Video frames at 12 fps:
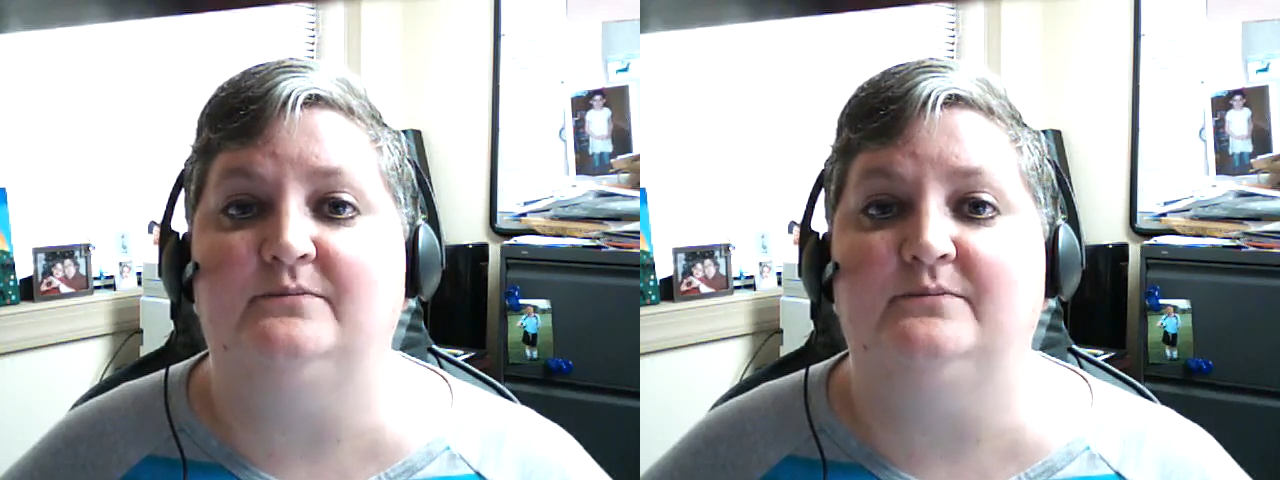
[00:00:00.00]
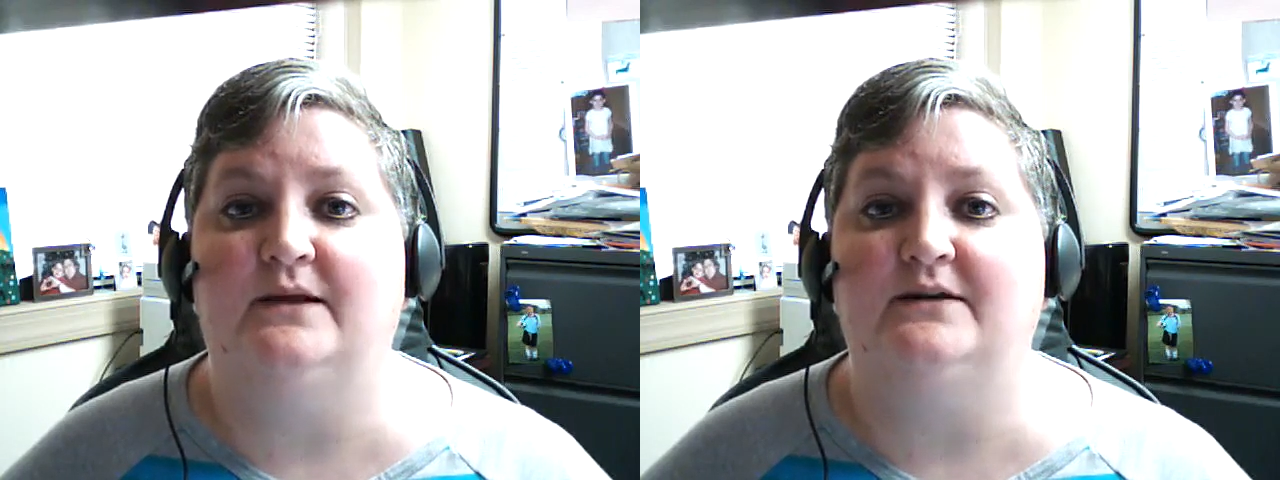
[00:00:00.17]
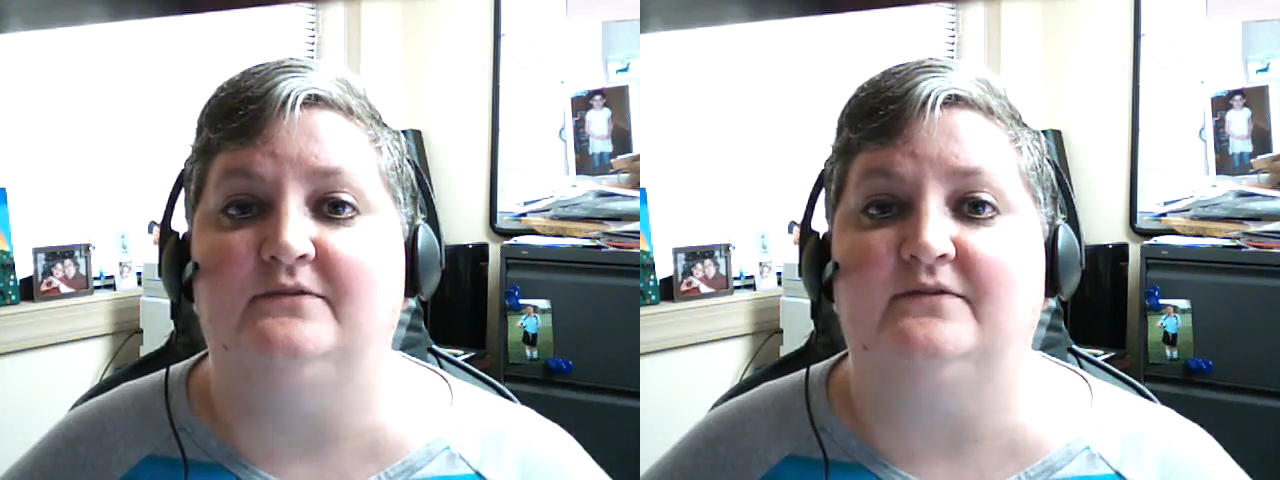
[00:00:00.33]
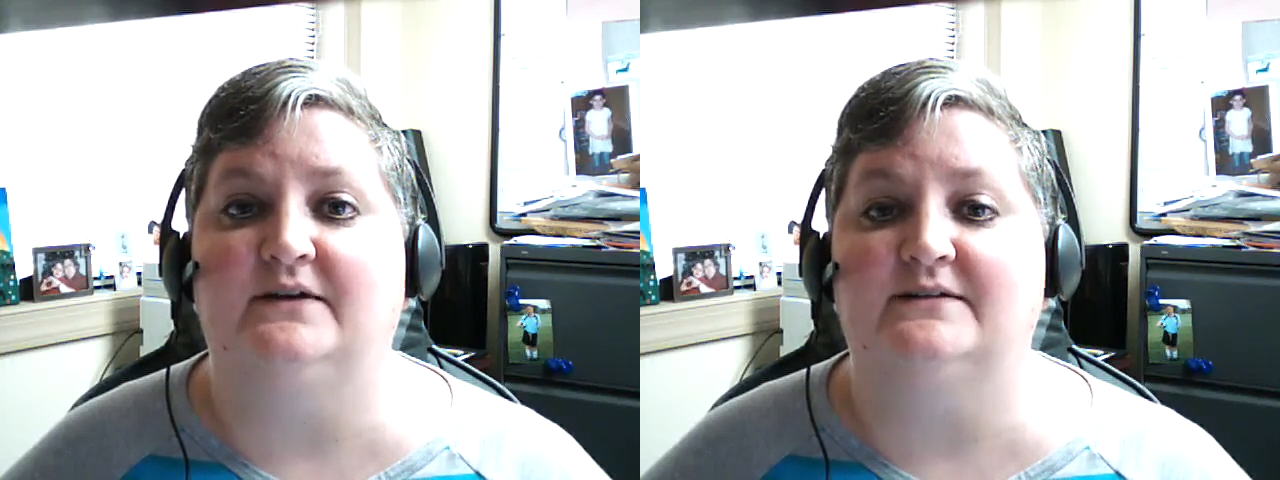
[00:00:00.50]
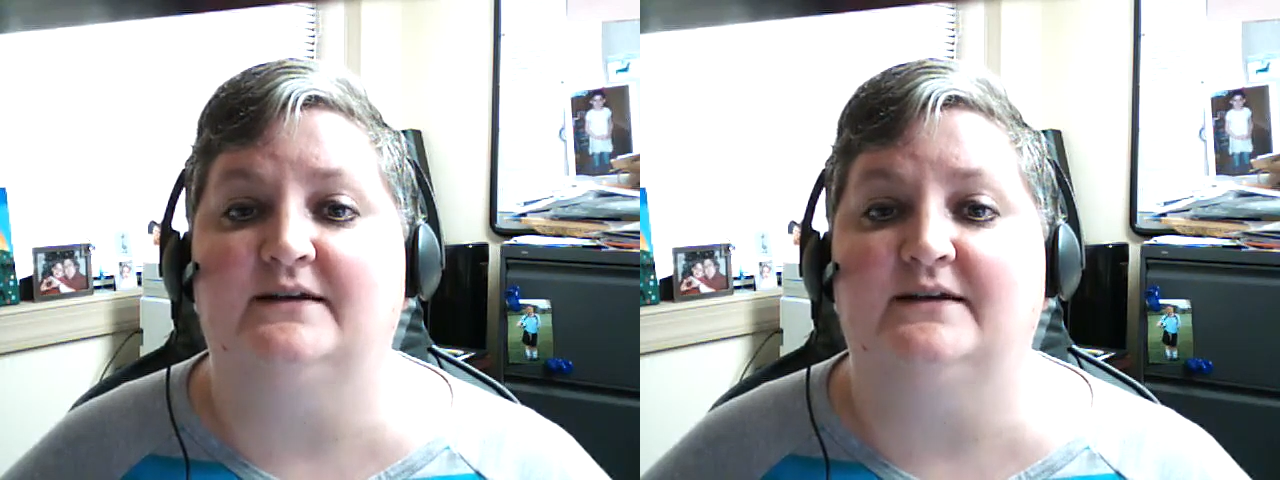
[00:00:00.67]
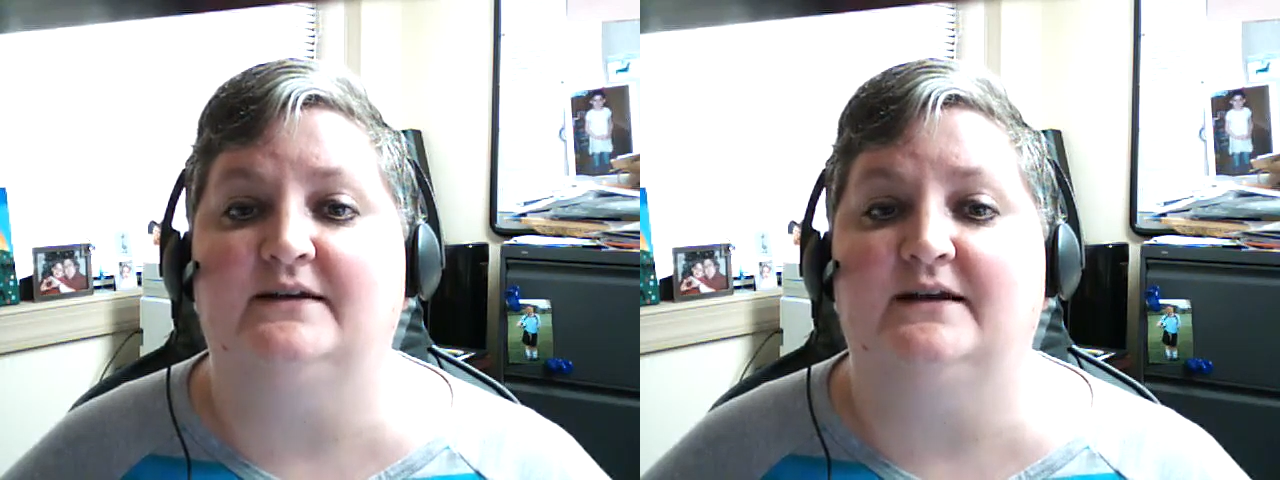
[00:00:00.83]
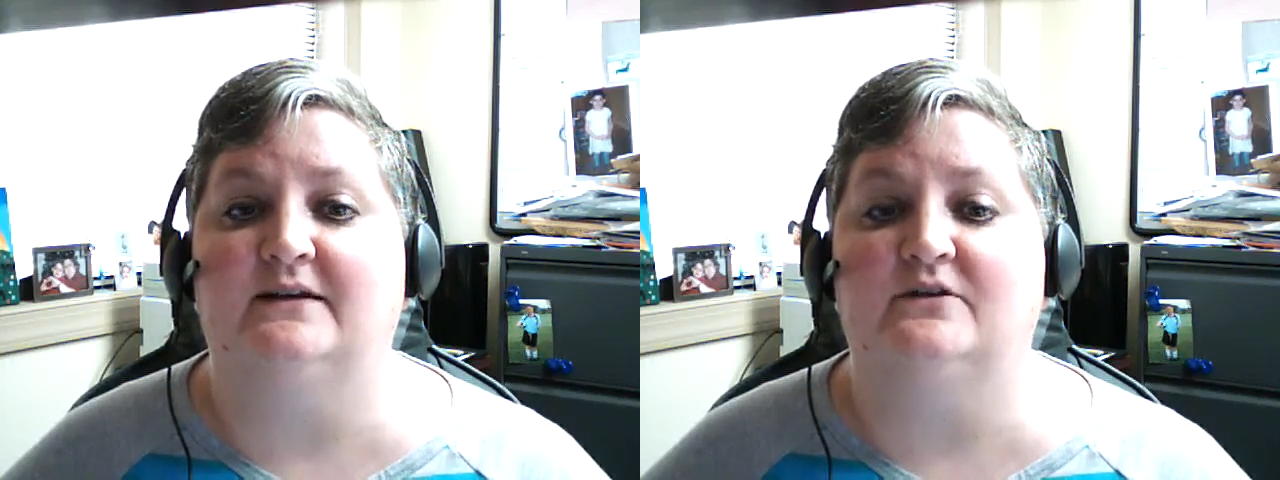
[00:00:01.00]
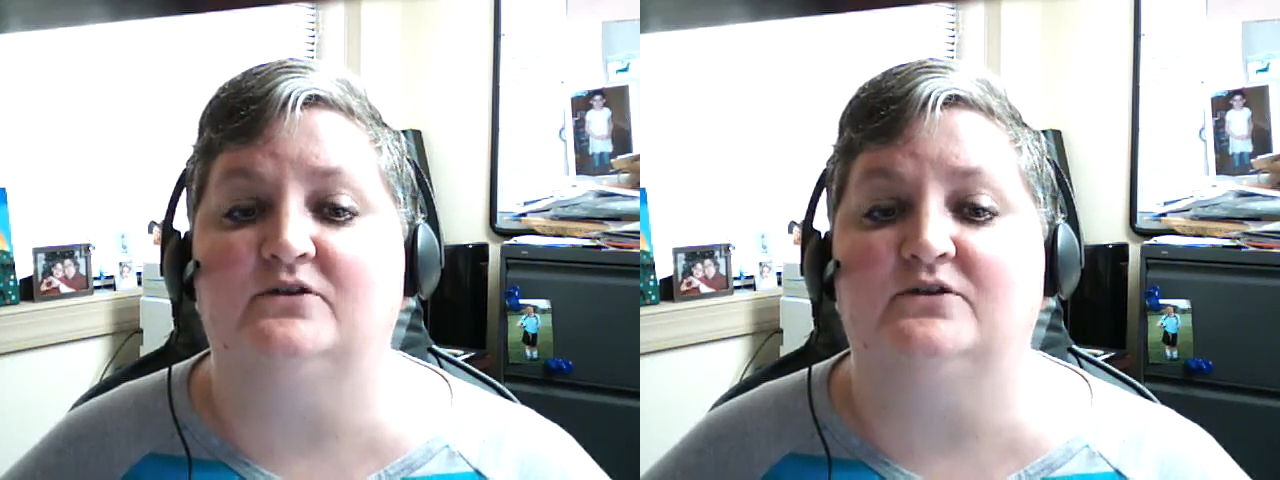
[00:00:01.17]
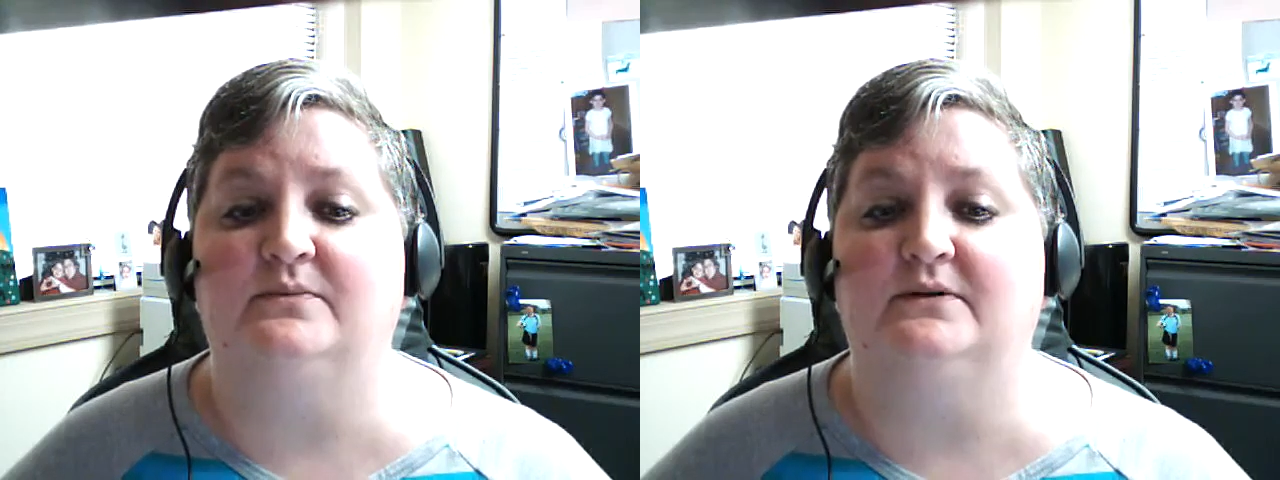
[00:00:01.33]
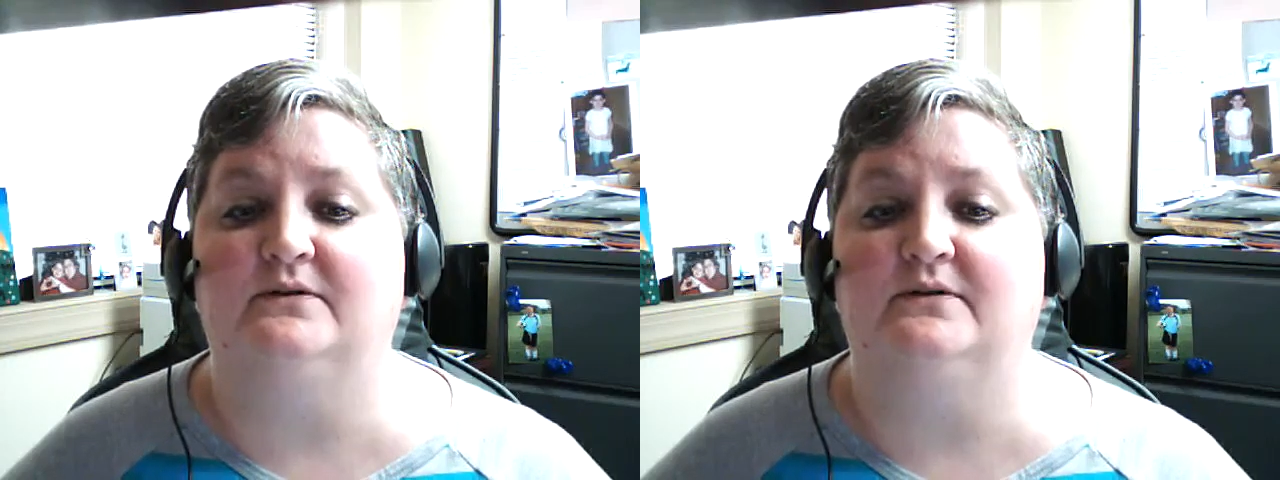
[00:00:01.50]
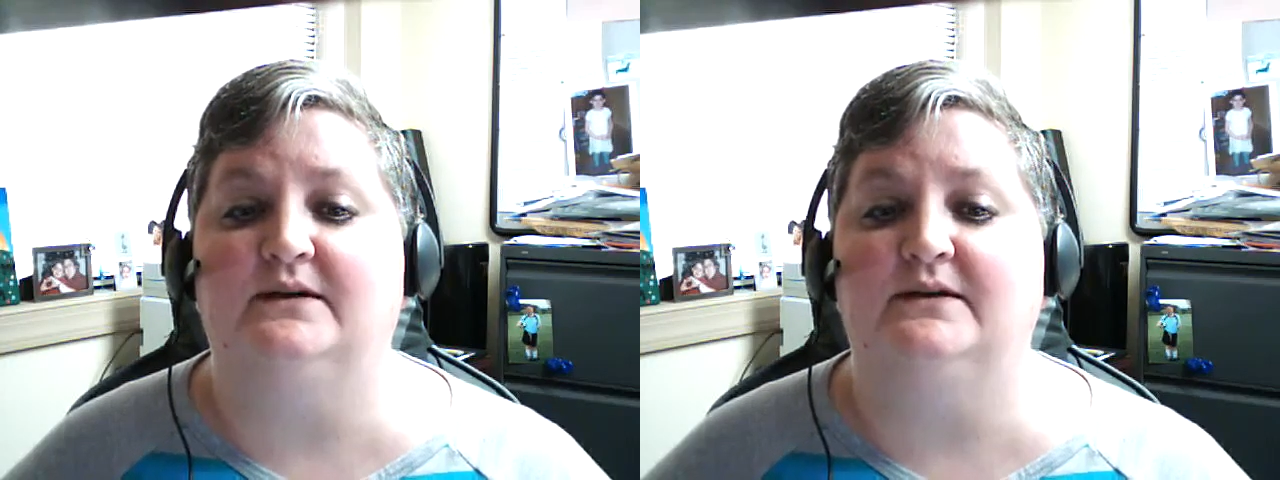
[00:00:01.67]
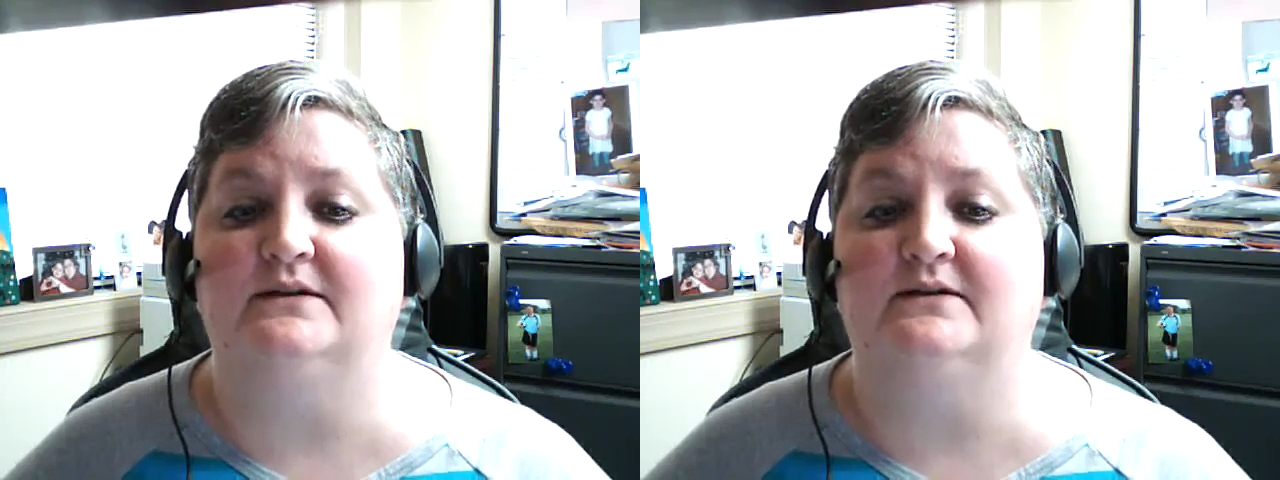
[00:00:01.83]
benefits and
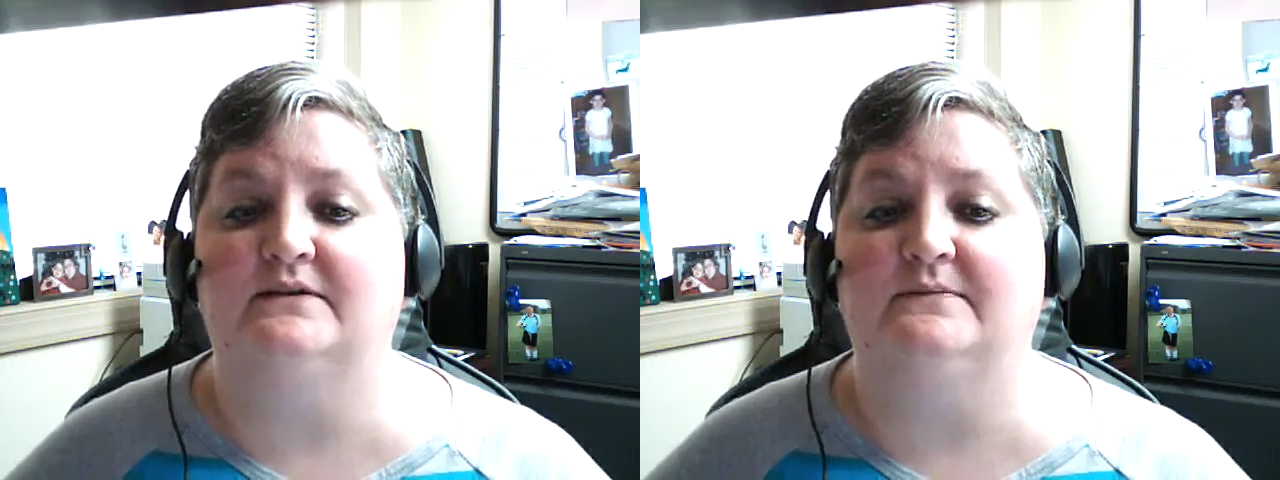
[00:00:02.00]
eligibilities.